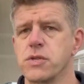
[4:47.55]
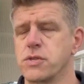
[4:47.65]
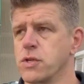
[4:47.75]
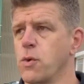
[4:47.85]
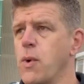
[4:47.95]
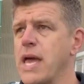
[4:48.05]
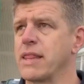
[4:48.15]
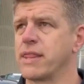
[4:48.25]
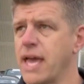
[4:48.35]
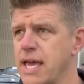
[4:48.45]
to the way
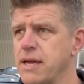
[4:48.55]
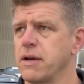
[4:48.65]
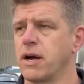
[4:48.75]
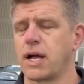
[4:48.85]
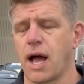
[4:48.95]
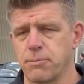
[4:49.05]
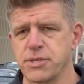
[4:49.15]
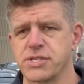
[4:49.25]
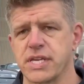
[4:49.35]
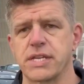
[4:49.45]
they
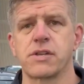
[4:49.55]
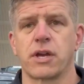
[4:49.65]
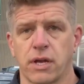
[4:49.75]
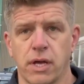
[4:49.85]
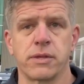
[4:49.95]
accomplish things on